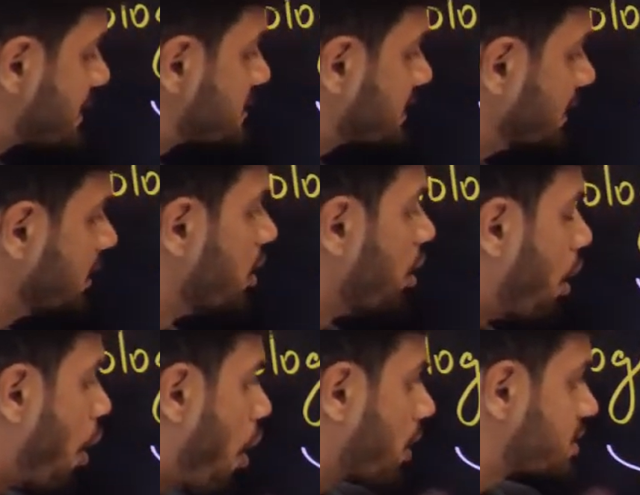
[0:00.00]
a cell.
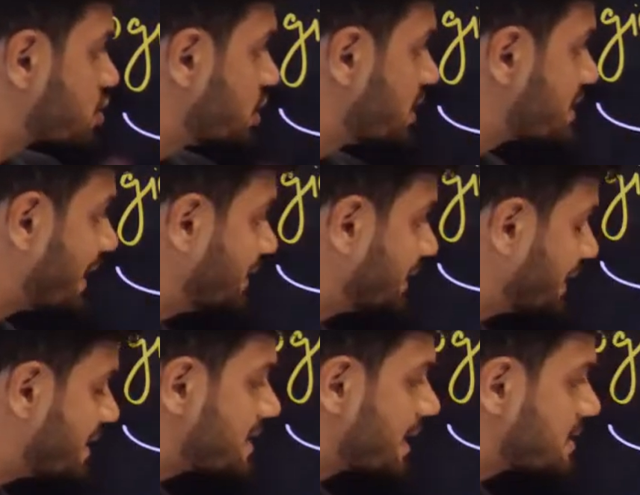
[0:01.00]
Oxygen is entering
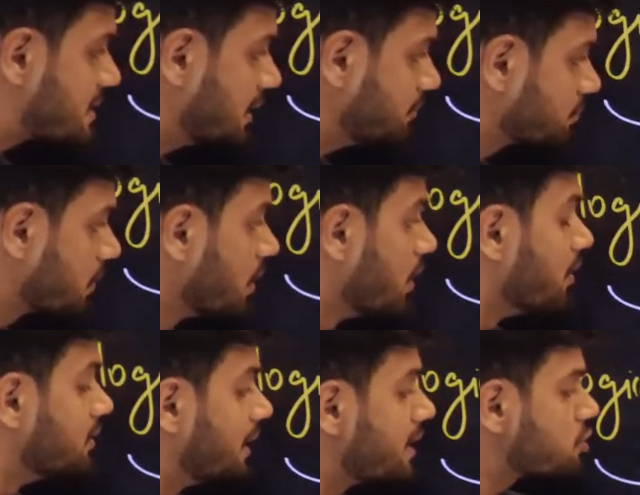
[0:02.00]
inside a cell.
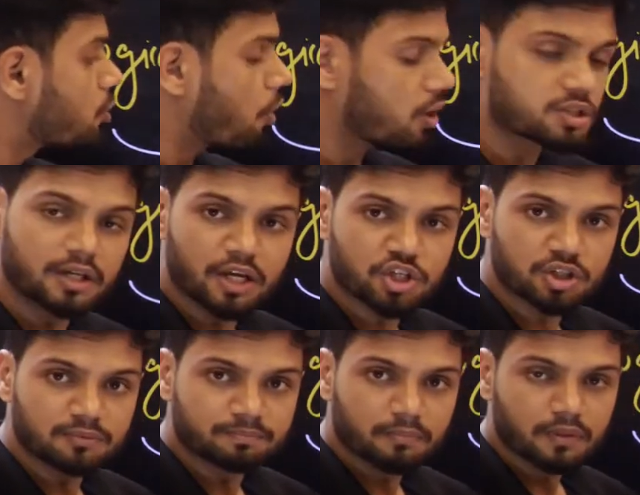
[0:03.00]
There is
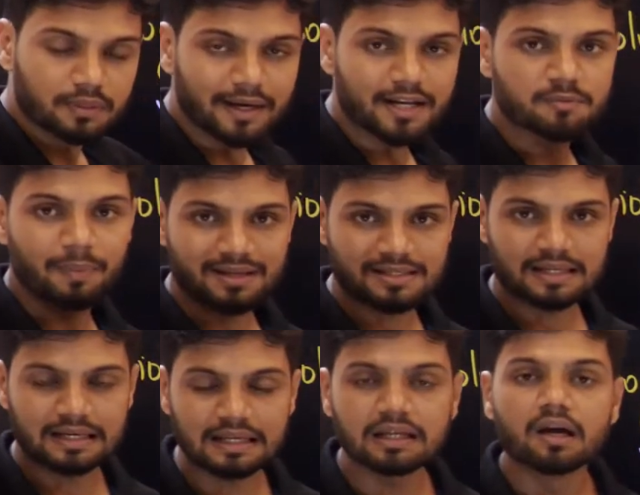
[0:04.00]
oxidation. That is
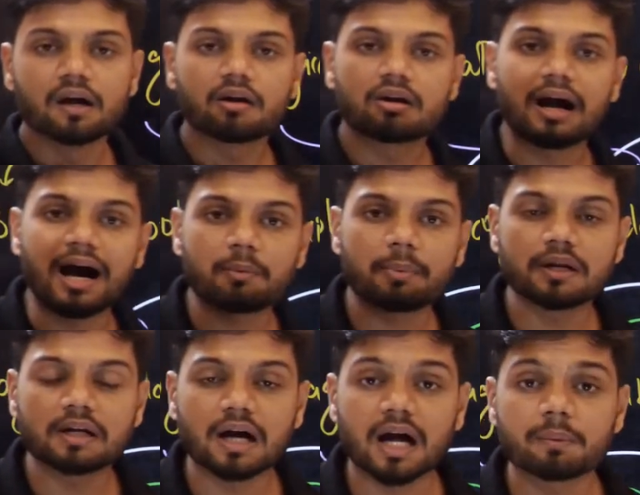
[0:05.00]
basically
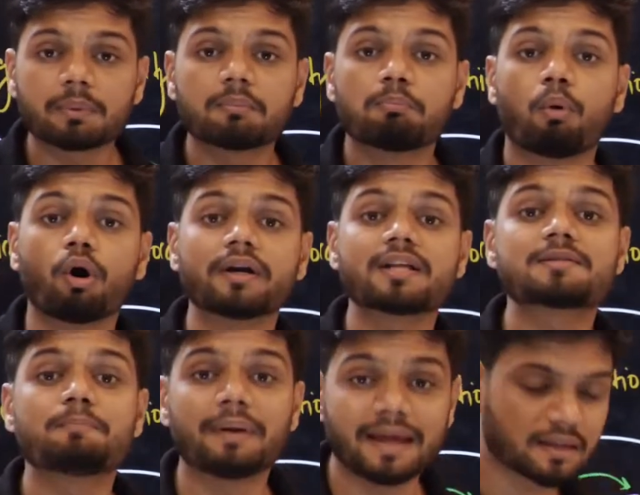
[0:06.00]
carbon-carbon bond is
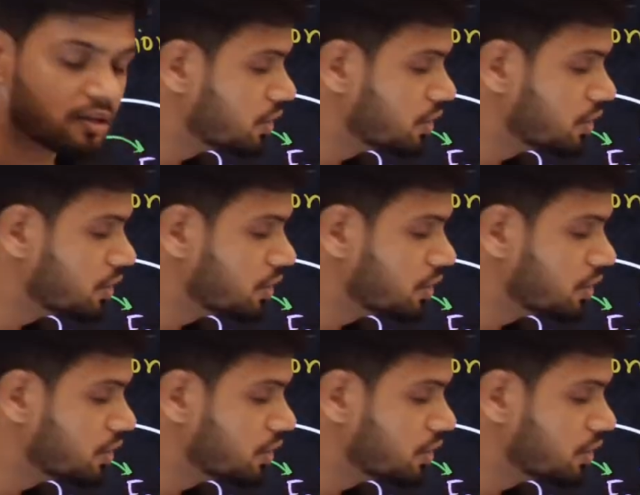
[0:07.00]
breaking